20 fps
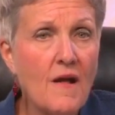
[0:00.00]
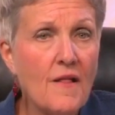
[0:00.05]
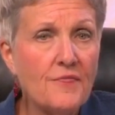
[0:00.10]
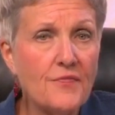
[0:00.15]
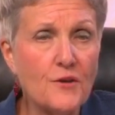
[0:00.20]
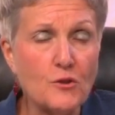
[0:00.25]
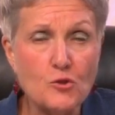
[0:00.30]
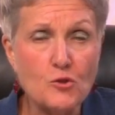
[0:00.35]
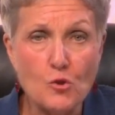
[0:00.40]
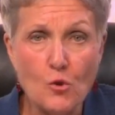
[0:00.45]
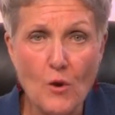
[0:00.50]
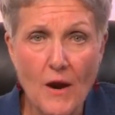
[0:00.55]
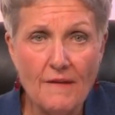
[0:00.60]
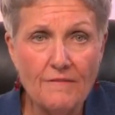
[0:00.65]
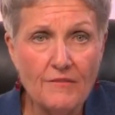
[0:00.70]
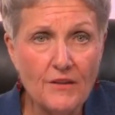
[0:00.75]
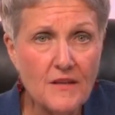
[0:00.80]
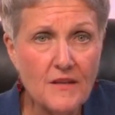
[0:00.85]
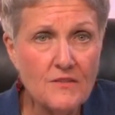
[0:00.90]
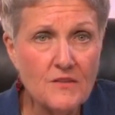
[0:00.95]
They're
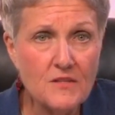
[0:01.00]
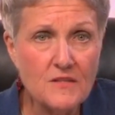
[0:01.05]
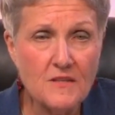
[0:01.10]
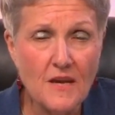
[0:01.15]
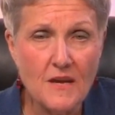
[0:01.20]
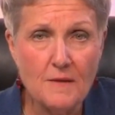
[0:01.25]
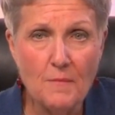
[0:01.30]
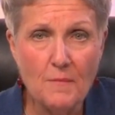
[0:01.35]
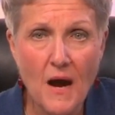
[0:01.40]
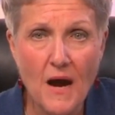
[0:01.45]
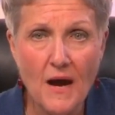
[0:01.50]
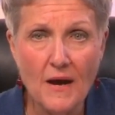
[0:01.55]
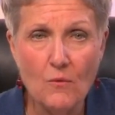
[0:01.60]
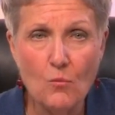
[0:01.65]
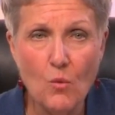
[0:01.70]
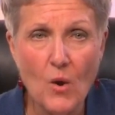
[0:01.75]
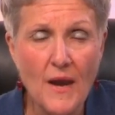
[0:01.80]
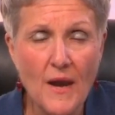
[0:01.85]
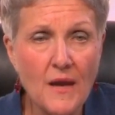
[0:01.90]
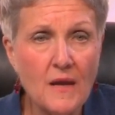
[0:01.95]
traveling the same
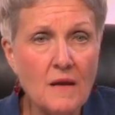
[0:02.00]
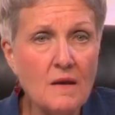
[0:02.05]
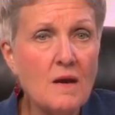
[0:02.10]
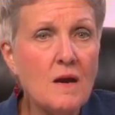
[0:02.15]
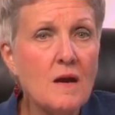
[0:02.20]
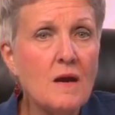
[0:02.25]
highway,